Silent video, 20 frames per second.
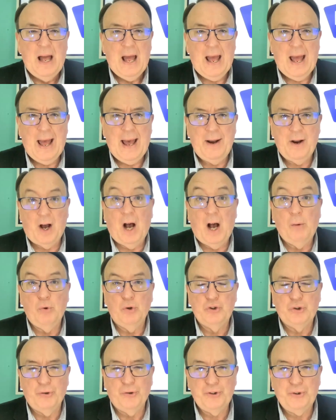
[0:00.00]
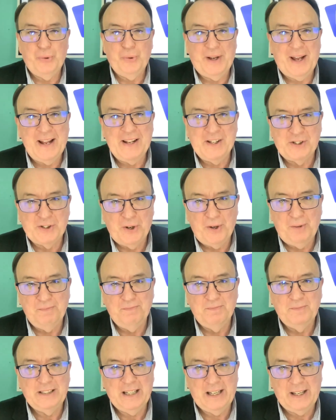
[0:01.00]
And I will talk to you again
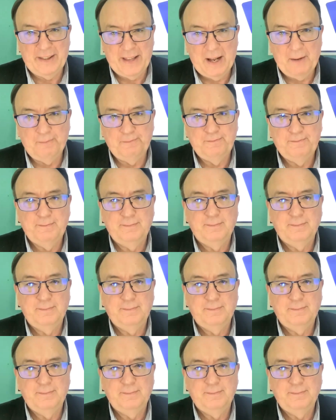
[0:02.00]
soon. See you then.